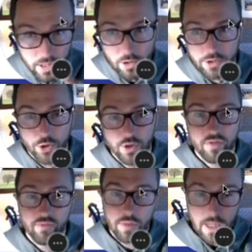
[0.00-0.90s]
the alternative
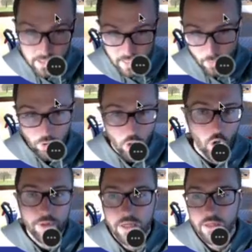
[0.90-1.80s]
means. That will all
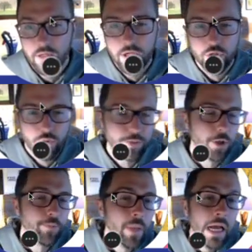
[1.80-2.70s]
be in the
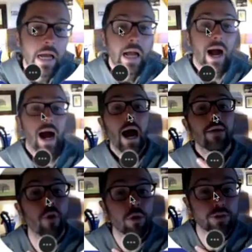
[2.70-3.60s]
description.
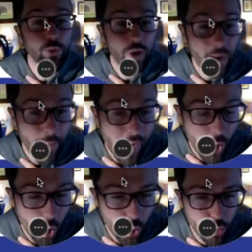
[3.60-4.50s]
I've also got my
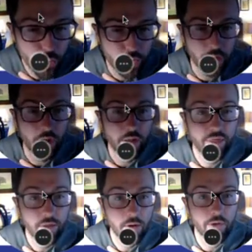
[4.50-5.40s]
own
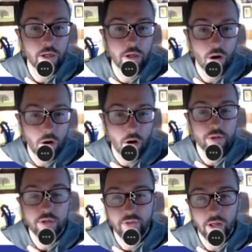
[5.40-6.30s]
theory on the
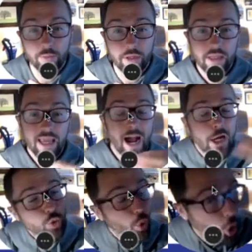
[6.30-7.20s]
development, the
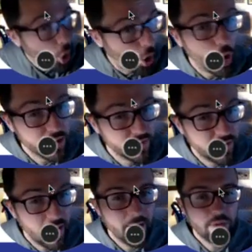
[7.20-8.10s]
actual cause of
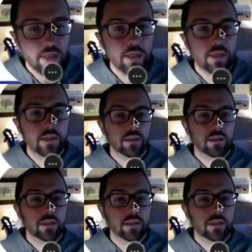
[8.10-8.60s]
diabetes,